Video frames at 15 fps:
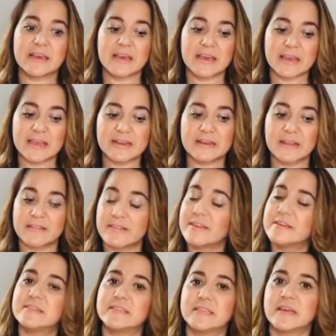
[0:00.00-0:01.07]
And
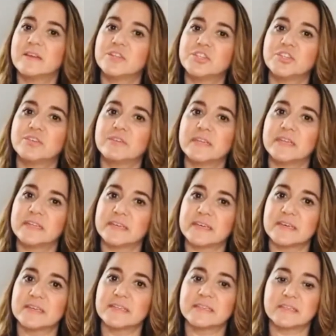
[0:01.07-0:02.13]
the intention
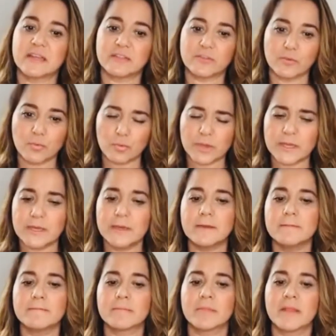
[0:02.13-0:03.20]
is that
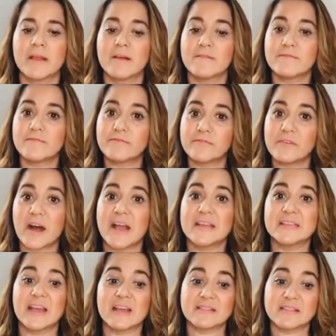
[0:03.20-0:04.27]
we
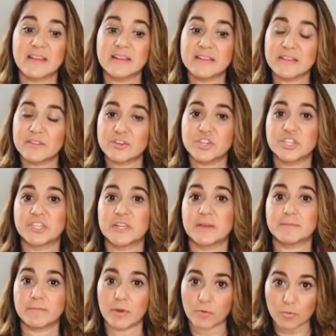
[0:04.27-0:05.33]
find the
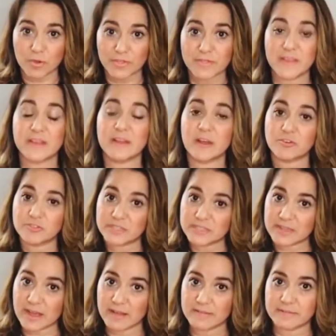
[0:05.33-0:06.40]
leadership within
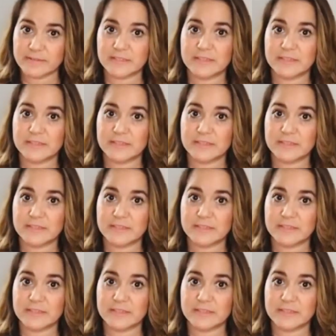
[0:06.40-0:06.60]
ourselves.